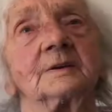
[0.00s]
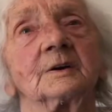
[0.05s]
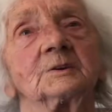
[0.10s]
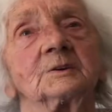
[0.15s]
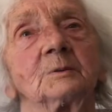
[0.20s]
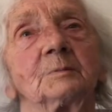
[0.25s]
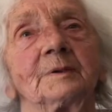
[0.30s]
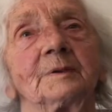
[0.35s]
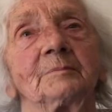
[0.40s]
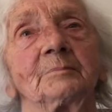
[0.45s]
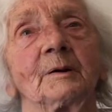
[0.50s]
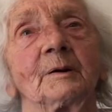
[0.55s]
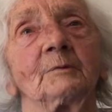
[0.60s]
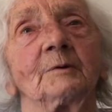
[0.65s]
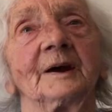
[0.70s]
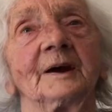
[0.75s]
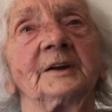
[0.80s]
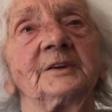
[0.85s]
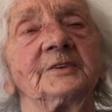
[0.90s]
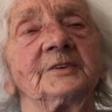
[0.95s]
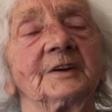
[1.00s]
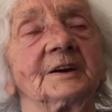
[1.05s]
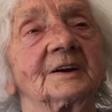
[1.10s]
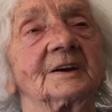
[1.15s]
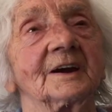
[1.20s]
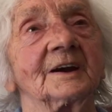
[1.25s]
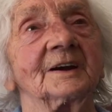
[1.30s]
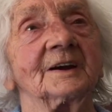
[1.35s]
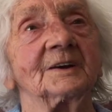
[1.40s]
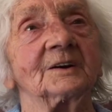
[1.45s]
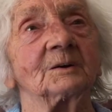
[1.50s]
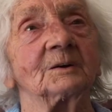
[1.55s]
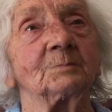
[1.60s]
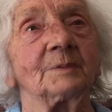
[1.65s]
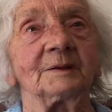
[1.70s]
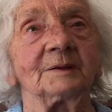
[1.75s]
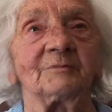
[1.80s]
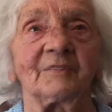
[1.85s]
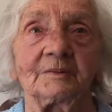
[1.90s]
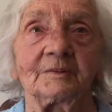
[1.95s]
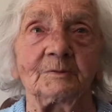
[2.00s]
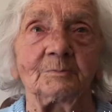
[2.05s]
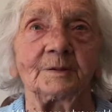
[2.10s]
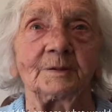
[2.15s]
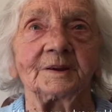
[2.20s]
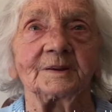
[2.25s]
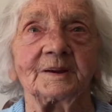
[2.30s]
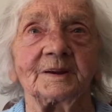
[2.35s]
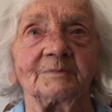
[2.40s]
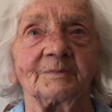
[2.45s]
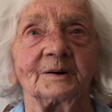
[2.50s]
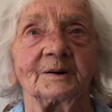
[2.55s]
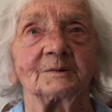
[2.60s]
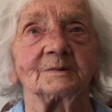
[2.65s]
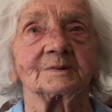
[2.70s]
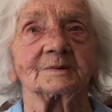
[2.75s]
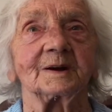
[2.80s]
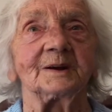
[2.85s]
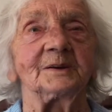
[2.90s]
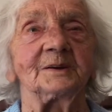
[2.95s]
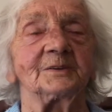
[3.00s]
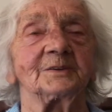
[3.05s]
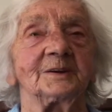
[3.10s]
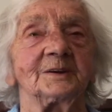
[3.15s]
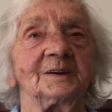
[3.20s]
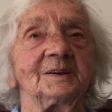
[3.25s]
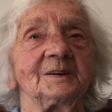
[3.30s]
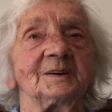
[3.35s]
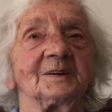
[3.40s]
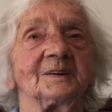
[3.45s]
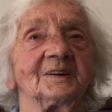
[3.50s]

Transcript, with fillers: I'd like to be about 80 again. I'd be very busy if I was 80.